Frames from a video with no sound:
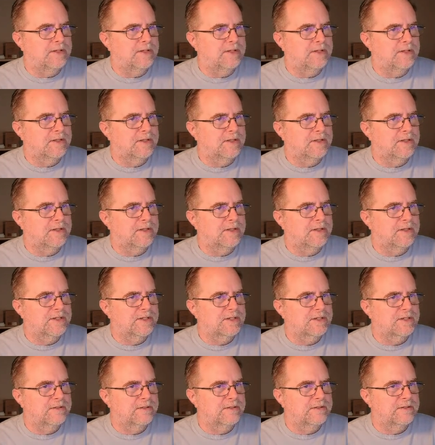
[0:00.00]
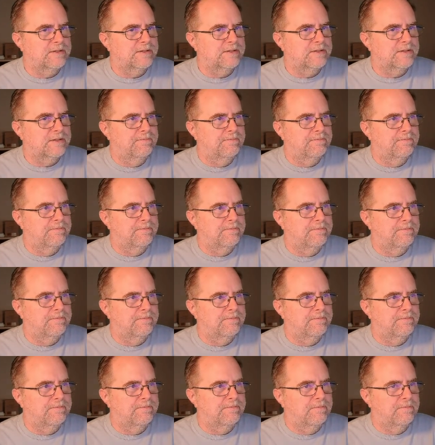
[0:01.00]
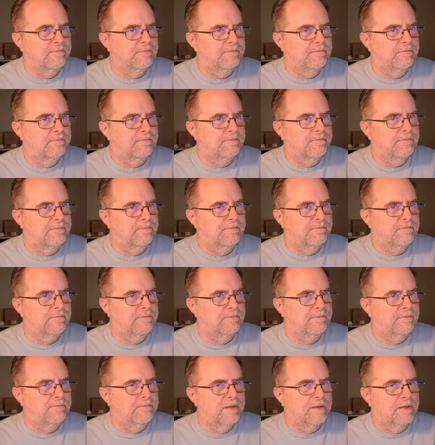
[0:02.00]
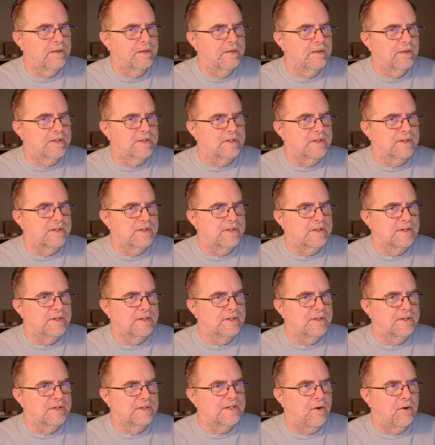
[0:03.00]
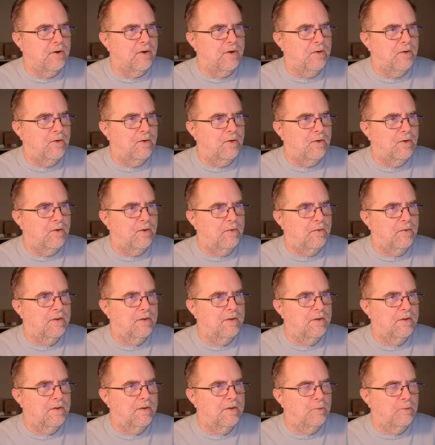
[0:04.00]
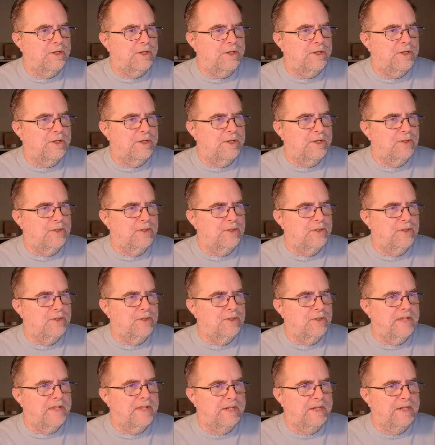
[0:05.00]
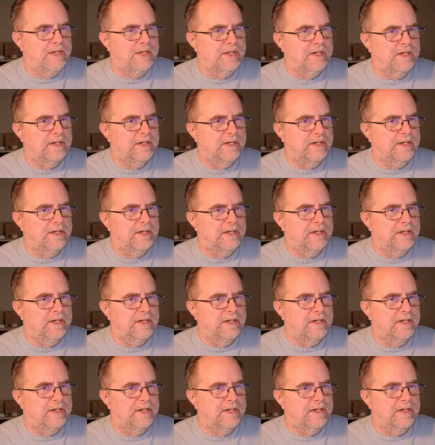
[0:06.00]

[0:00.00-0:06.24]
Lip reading: but somehow when you do the export, it knows which of those parts are yours and brings it